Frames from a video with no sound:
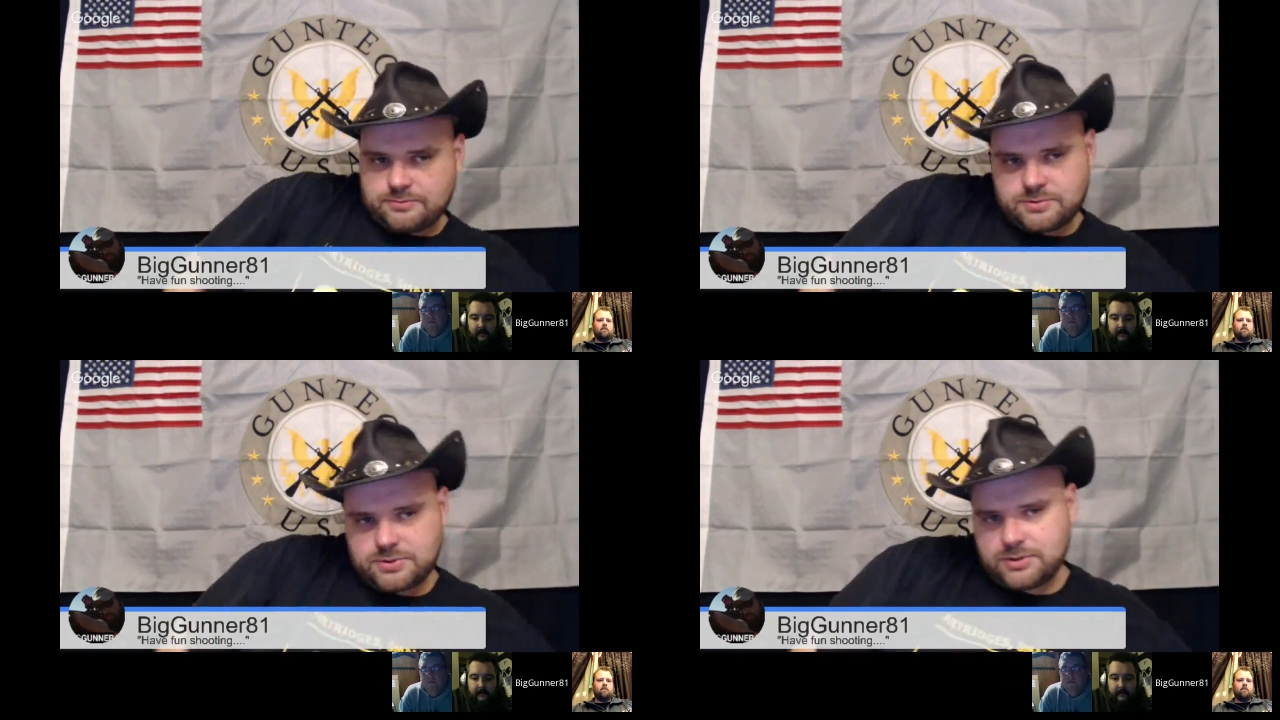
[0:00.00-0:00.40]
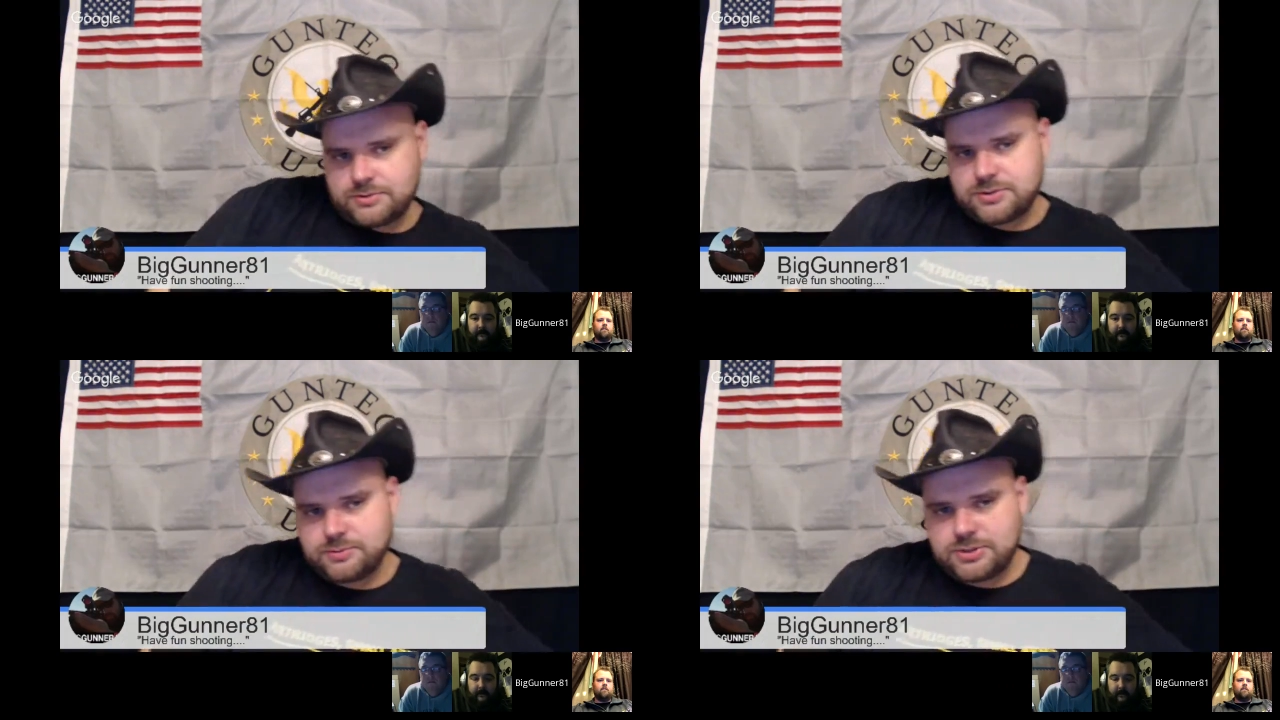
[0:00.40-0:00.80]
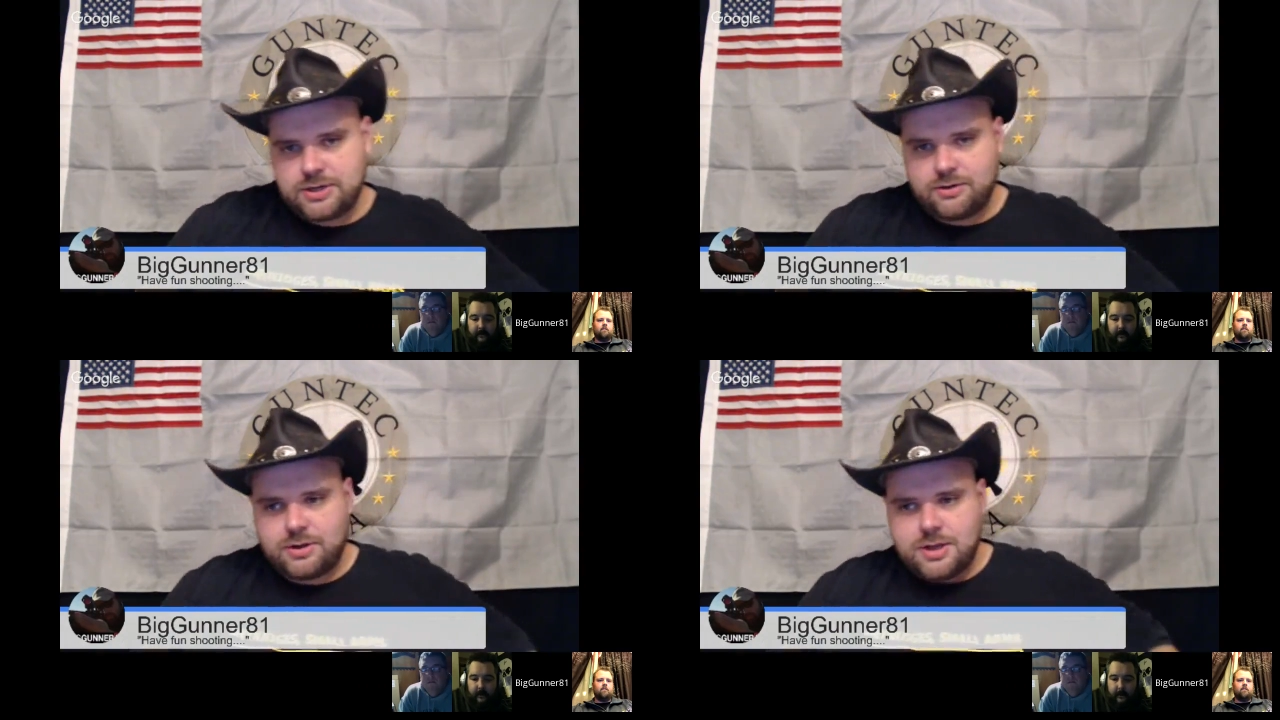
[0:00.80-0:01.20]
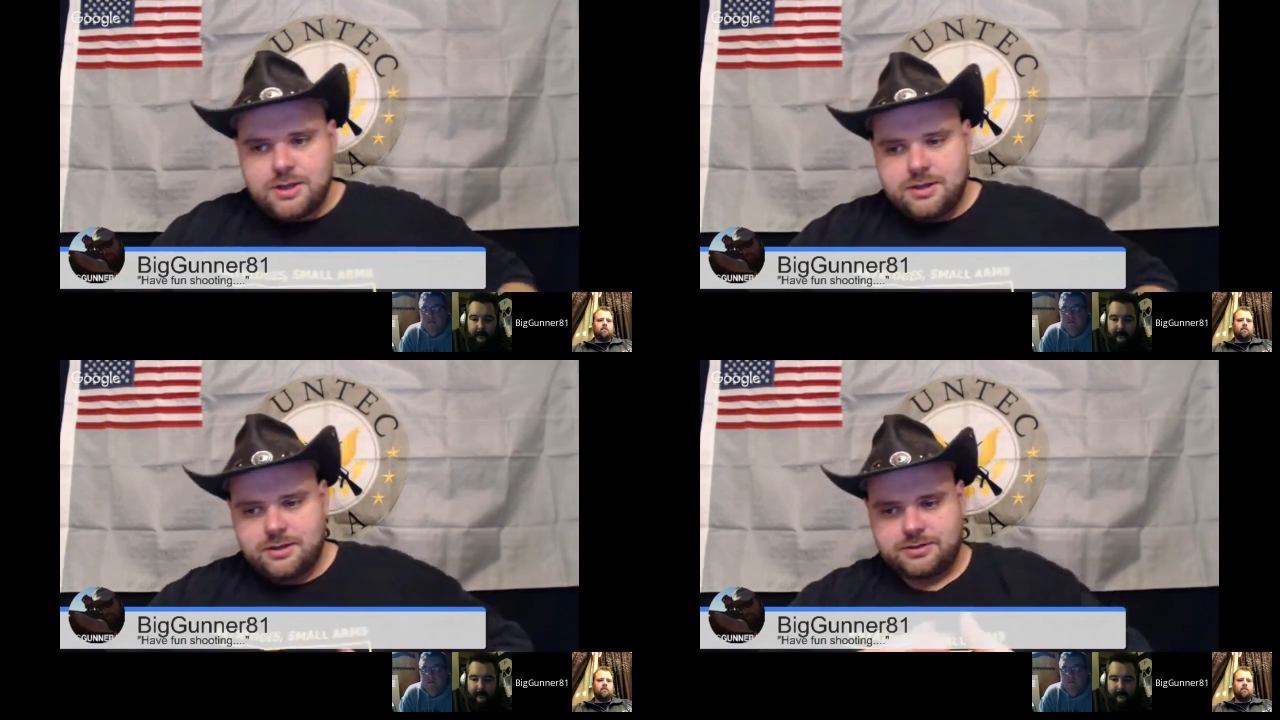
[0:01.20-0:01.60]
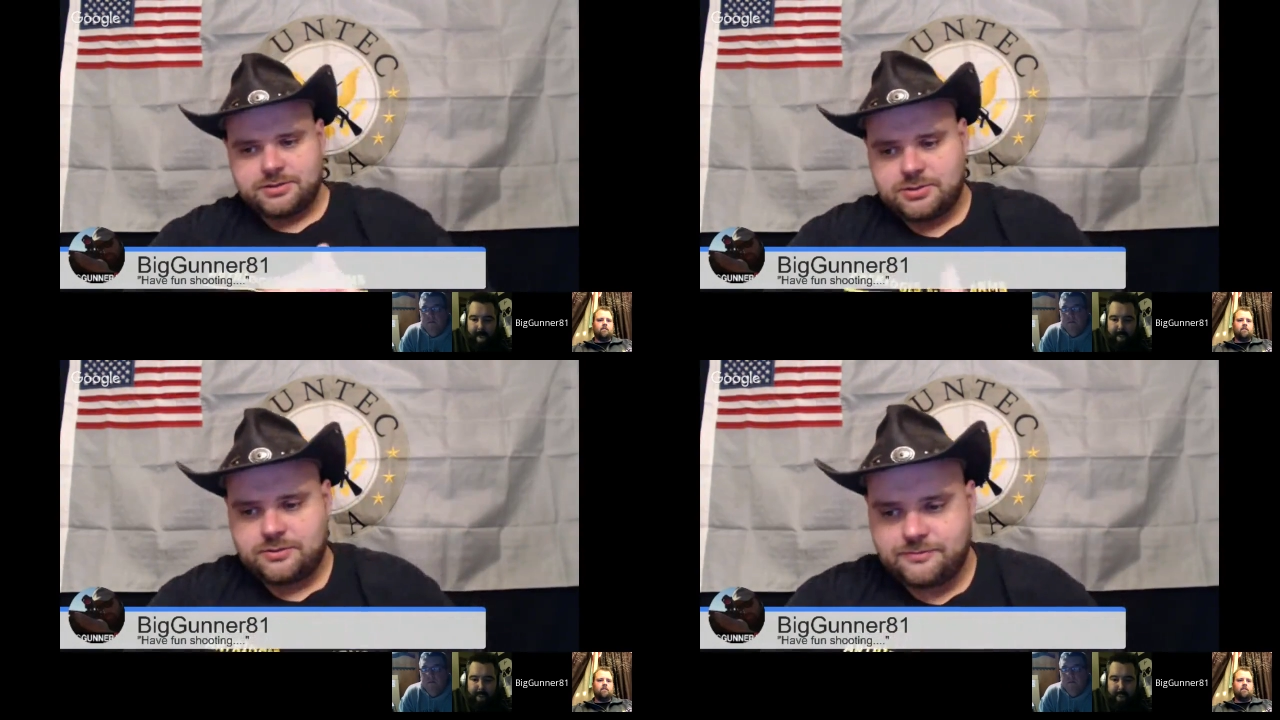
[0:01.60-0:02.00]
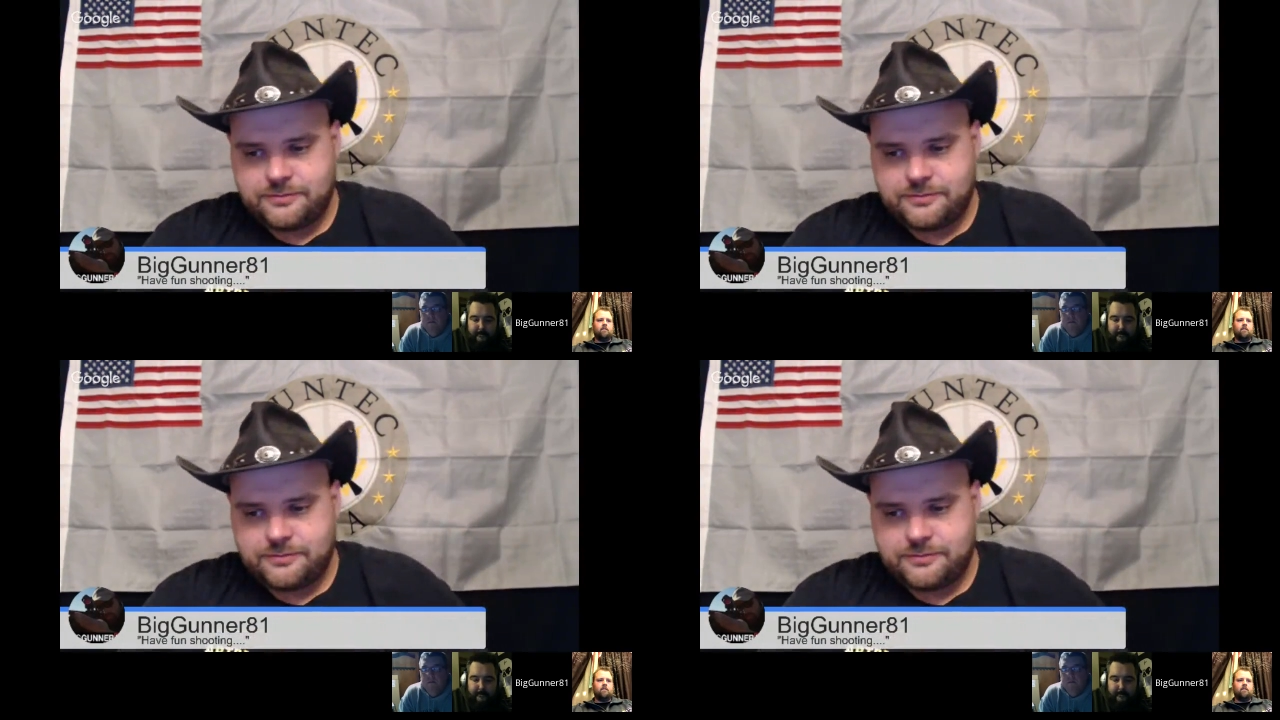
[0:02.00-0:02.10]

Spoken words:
The YouTube channel is good for